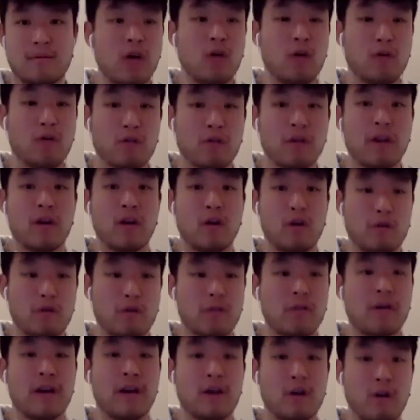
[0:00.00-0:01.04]
over and over
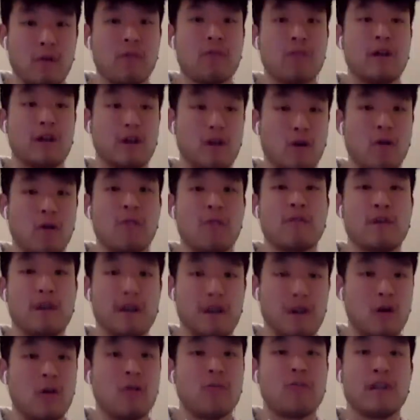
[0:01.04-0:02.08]
and over and over and
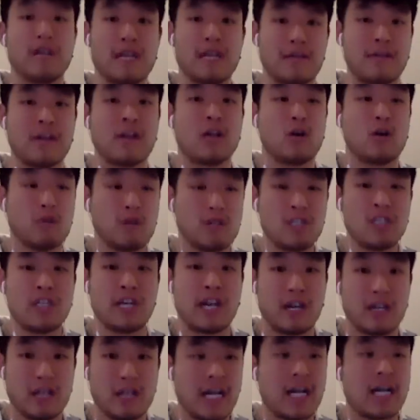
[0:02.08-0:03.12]
over and even go in
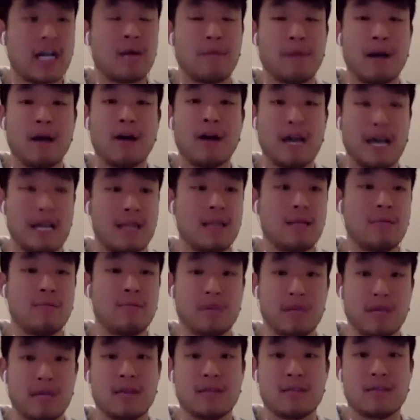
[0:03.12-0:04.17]
jail and come out and then be